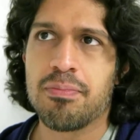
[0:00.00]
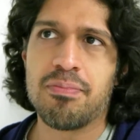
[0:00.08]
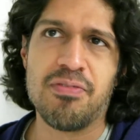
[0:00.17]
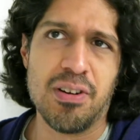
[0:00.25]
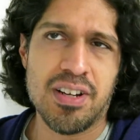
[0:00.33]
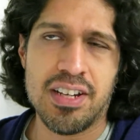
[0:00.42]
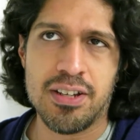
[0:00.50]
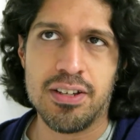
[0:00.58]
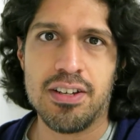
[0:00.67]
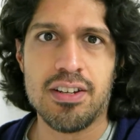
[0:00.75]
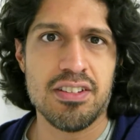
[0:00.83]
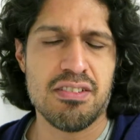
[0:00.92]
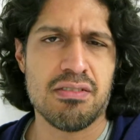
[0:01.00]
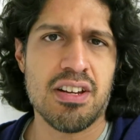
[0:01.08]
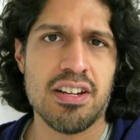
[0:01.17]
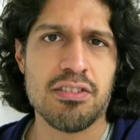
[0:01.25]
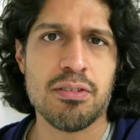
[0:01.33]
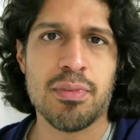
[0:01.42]
felt kind of good. I just
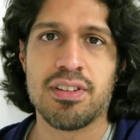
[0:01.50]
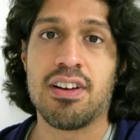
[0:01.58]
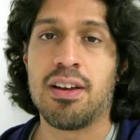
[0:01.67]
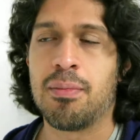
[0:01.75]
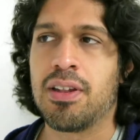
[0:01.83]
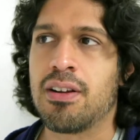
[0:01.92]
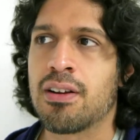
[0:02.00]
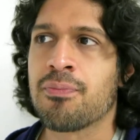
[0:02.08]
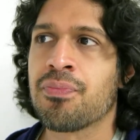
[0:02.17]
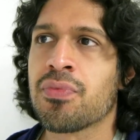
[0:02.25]
kind of took my time in there.